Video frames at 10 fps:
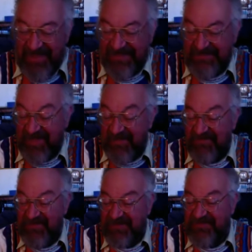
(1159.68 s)
tough
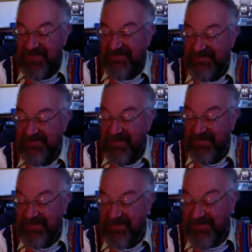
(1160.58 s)
to expect them to
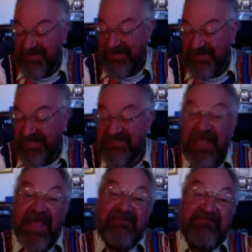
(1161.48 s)
publish me in English.
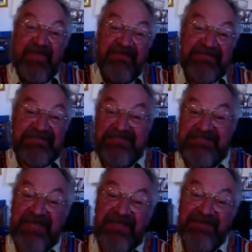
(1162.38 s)
If there is a
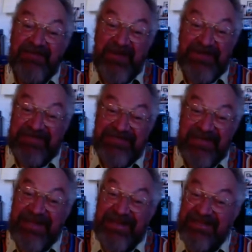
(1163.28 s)
second
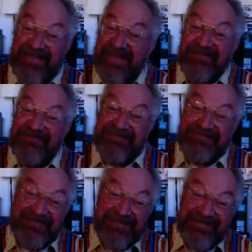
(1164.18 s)
person
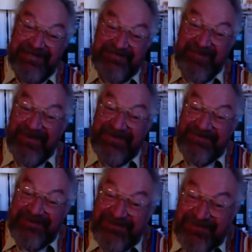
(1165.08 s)
interested in this point,
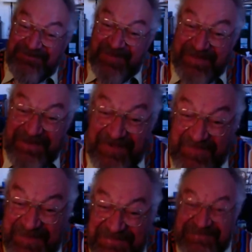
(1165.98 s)
which was by no
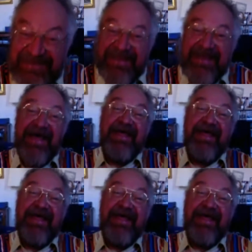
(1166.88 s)
means clear,